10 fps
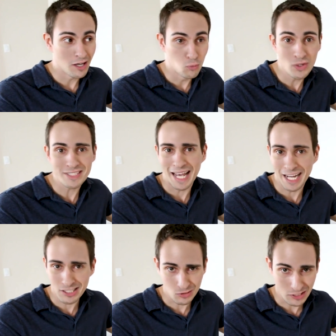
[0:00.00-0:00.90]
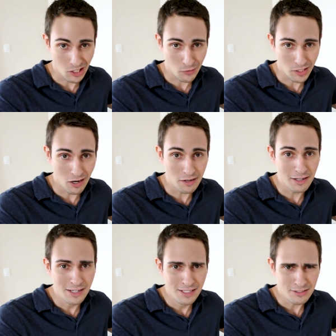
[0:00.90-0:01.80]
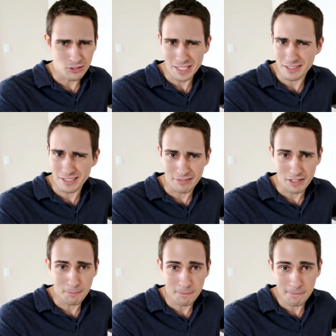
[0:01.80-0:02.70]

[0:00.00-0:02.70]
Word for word: and what's actually going on. So let's dive in.